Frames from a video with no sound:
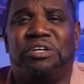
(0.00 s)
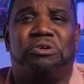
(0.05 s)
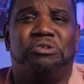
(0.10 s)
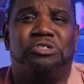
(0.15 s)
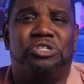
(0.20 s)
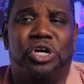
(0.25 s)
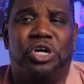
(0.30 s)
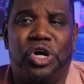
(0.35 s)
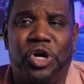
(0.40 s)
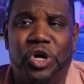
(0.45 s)
it on
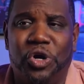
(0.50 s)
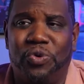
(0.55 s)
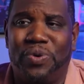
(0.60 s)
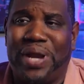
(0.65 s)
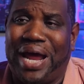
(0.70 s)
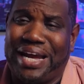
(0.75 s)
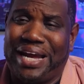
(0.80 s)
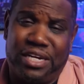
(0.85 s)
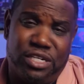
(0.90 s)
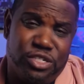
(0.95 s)
to a who
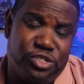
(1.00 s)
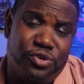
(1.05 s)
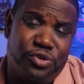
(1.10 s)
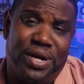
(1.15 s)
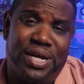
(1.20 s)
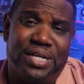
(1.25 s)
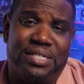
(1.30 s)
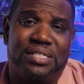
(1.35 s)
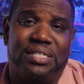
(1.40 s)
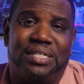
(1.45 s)
that I can
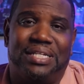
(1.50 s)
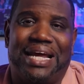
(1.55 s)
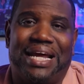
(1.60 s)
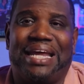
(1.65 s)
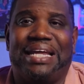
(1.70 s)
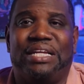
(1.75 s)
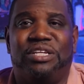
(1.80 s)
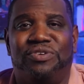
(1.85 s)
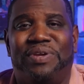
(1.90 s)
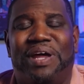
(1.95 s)
trust that
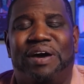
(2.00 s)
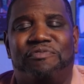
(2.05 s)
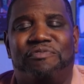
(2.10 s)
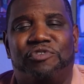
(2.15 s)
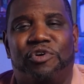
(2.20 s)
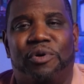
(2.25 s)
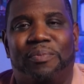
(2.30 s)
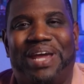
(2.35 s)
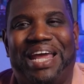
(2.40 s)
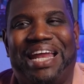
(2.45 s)
can do that
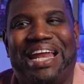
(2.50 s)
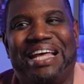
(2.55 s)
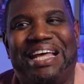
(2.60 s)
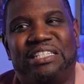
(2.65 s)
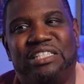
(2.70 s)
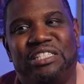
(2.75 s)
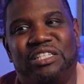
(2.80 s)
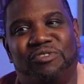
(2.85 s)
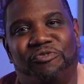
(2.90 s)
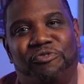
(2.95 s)
for me, and
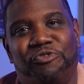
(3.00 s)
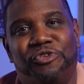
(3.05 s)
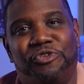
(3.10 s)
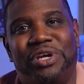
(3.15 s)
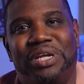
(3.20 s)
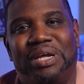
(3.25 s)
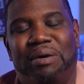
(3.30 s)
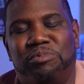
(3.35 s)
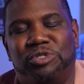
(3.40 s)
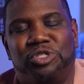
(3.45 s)
that's
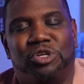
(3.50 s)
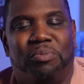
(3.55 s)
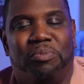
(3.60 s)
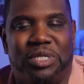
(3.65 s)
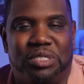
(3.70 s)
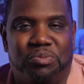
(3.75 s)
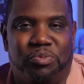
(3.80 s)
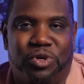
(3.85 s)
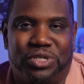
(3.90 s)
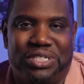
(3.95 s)
freed up so
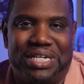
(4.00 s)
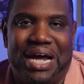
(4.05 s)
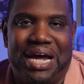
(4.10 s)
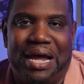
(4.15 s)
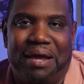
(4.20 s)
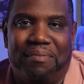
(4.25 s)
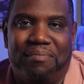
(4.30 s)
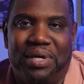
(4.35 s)
much more time.